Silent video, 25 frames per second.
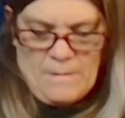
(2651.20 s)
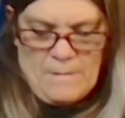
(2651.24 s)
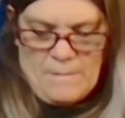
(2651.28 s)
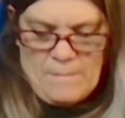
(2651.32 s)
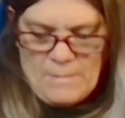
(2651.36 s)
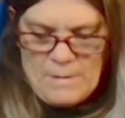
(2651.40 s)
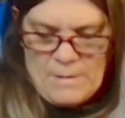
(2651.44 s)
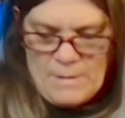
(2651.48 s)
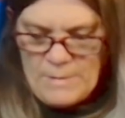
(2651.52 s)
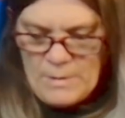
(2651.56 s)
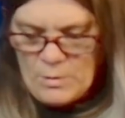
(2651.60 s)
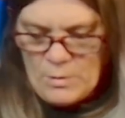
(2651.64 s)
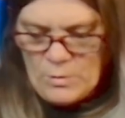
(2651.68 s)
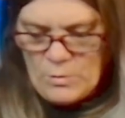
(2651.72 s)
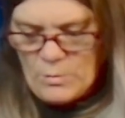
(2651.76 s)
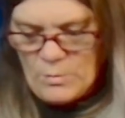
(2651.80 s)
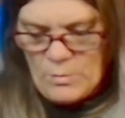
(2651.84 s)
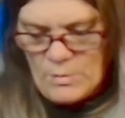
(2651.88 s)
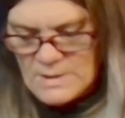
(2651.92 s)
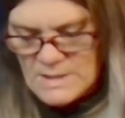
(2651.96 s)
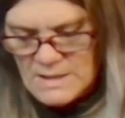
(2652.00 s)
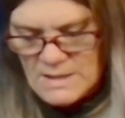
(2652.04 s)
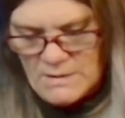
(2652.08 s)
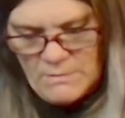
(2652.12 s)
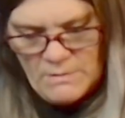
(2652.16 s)
Maybe another
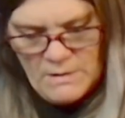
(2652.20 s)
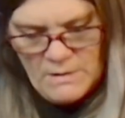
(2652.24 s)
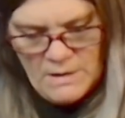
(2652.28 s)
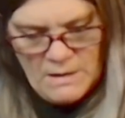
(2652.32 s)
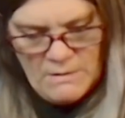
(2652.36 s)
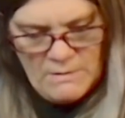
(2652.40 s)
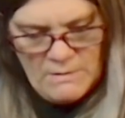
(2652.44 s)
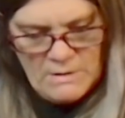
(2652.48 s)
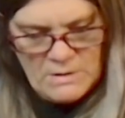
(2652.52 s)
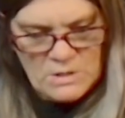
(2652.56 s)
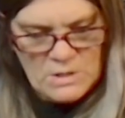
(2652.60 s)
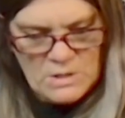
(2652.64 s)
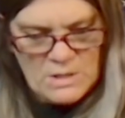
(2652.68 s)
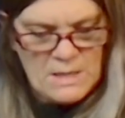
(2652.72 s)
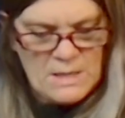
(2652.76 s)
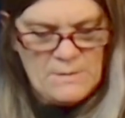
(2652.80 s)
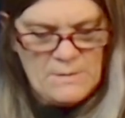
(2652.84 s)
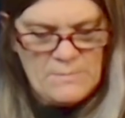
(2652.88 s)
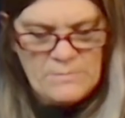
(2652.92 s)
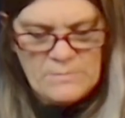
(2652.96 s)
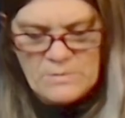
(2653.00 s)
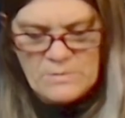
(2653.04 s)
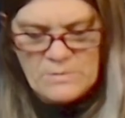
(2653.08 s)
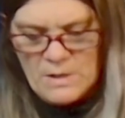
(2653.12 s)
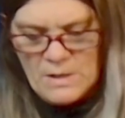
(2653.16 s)
one down there actually, so
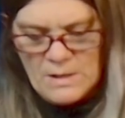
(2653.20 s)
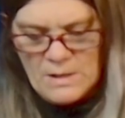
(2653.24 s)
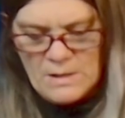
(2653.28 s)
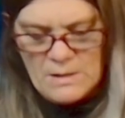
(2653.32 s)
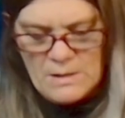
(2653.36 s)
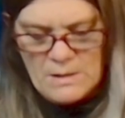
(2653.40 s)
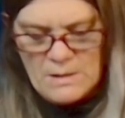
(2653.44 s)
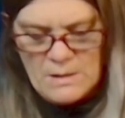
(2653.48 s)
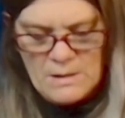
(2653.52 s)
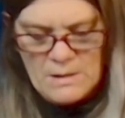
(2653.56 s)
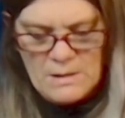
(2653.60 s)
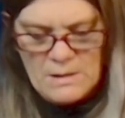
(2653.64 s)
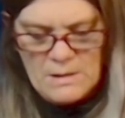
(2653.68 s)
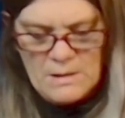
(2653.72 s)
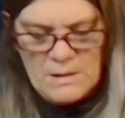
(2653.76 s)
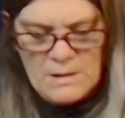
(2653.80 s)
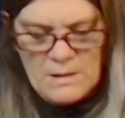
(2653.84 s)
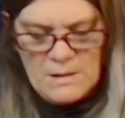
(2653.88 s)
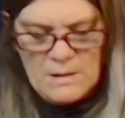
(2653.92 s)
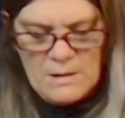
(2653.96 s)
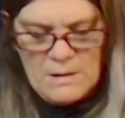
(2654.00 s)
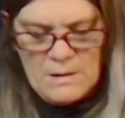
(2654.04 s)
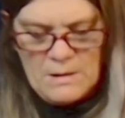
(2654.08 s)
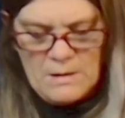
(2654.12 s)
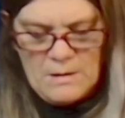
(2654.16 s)
you can
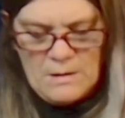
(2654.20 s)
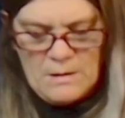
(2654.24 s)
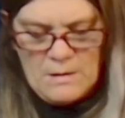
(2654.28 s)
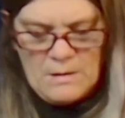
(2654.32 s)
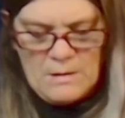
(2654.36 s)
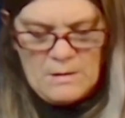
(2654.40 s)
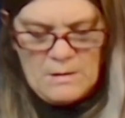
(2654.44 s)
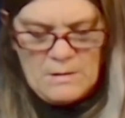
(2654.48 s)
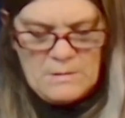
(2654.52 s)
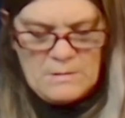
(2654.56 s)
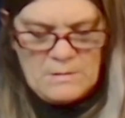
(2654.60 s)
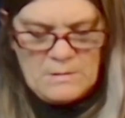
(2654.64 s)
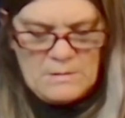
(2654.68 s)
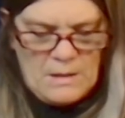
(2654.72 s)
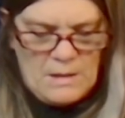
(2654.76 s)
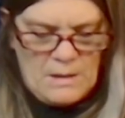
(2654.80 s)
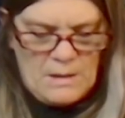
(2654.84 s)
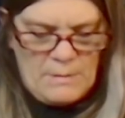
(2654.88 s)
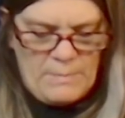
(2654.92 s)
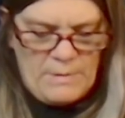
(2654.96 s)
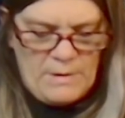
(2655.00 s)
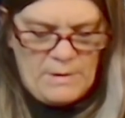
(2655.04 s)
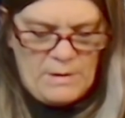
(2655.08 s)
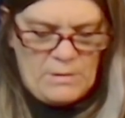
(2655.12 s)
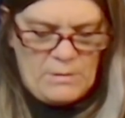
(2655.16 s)
see it a
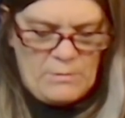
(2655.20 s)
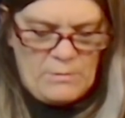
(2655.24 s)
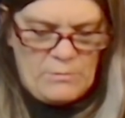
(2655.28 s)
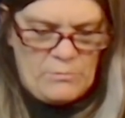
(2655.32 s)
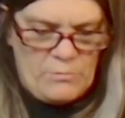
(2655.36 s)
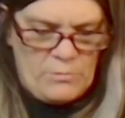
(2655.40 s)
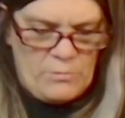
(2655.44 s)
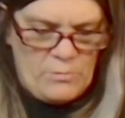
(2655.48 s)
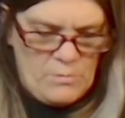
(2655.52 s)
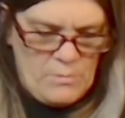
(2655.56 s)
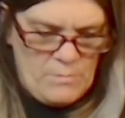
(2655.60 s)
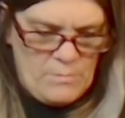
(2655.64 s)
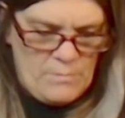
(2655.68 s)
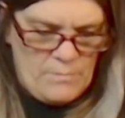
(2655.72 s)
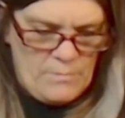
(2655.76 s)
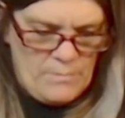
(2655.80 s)
bit at the front.